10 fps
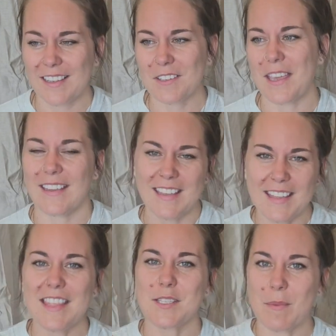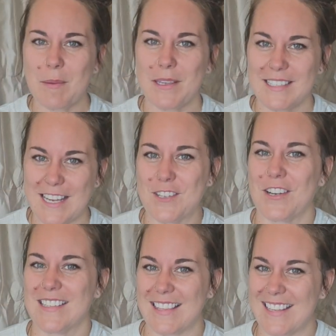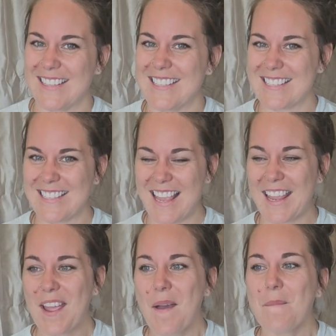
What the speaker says: okay, that's maybe a dangerous thing to say,